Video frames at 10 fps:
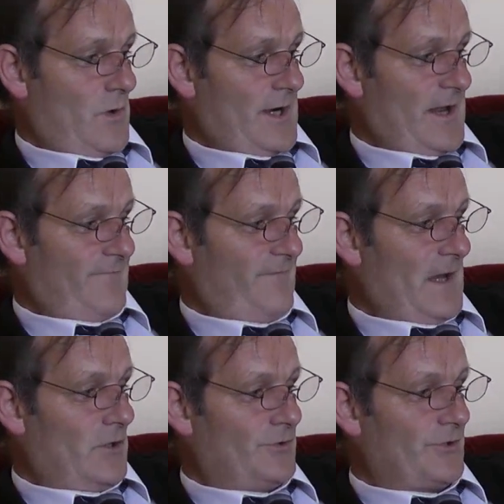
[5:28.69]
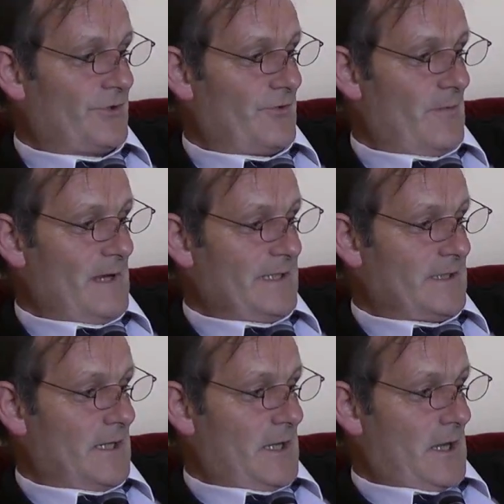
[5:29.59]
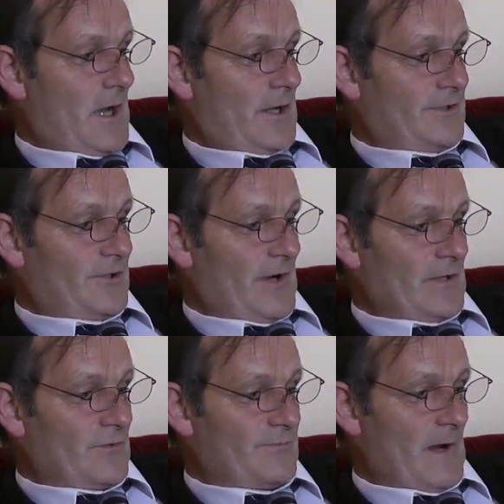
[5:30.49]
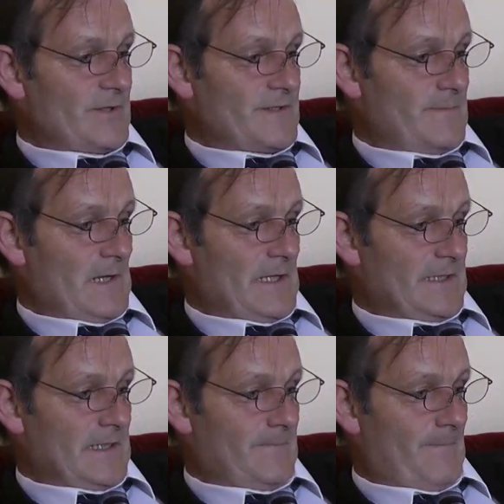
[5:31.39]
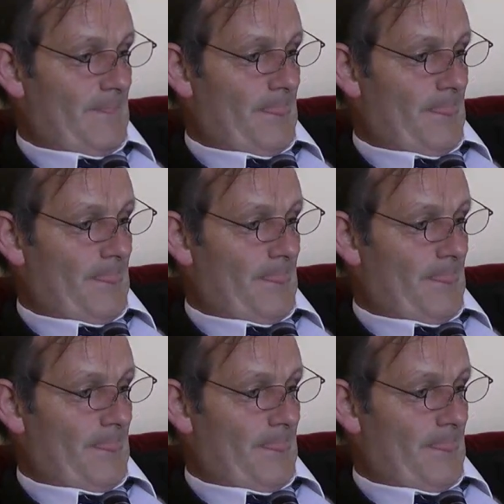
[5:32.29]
where they fell under the remit and the direct responsibility,